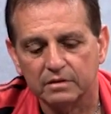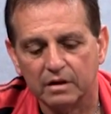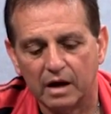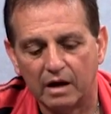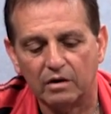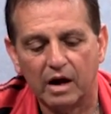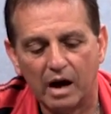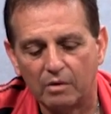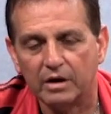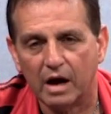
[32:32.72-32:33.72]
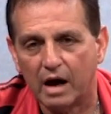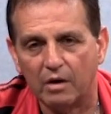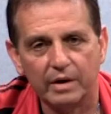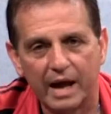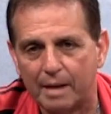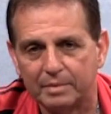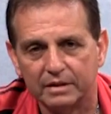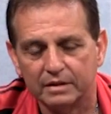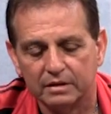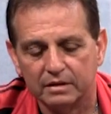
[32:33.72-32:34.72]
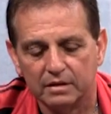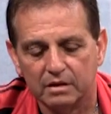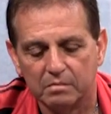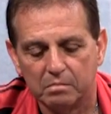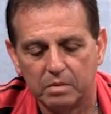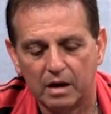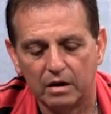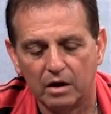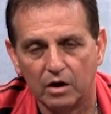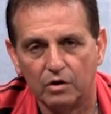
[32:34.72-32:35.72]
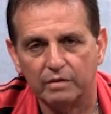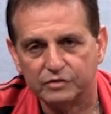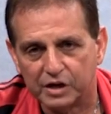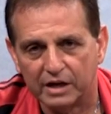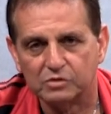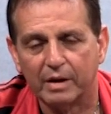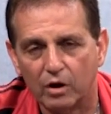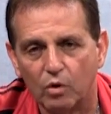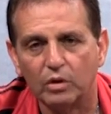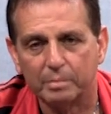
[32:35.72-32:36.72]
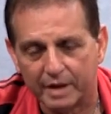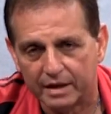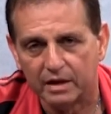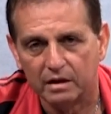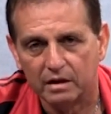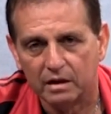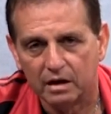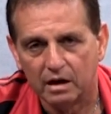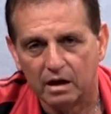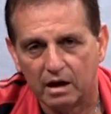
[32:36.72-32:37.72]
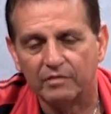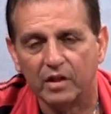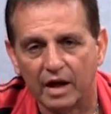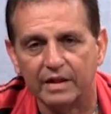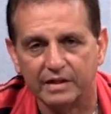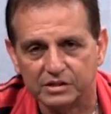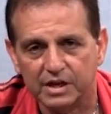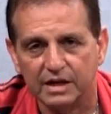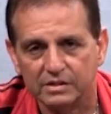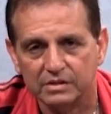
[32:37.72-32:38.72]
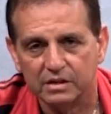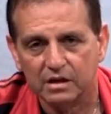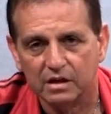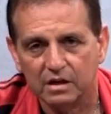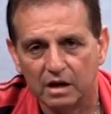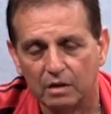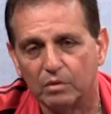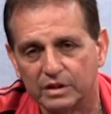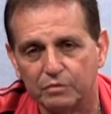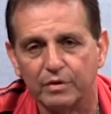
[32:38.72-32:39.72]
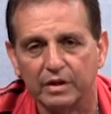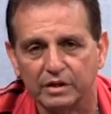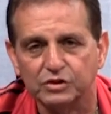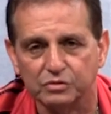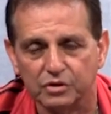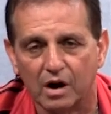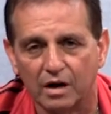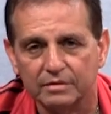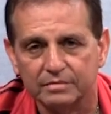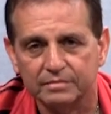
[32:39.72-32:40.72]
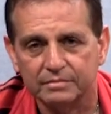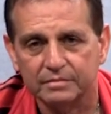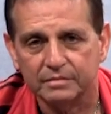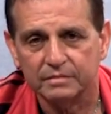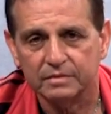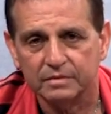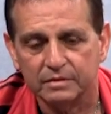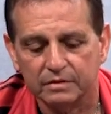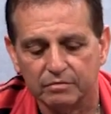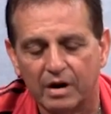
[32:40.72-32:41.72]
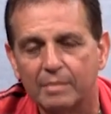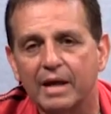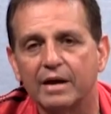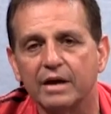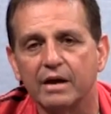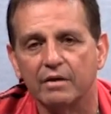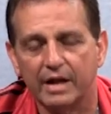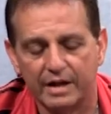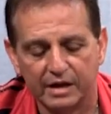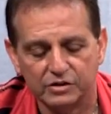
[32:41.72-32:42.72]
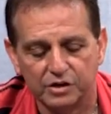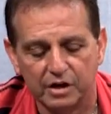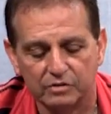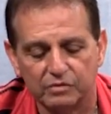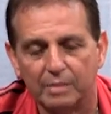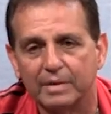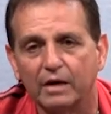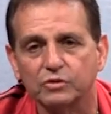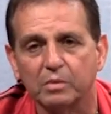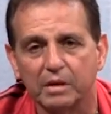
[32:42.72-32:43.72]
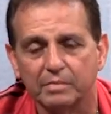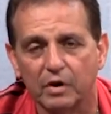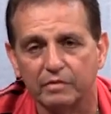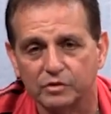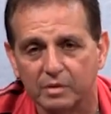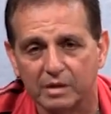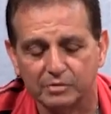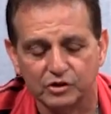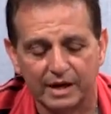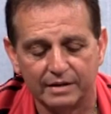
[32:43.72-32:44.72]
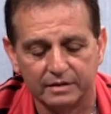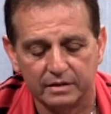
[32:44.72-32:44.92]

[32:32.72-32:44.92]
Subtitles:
I don't know how it happened, but you have changed my whole opinion of a lot of these kids and what the real issues are. Crime that next year, dropped down over 20%.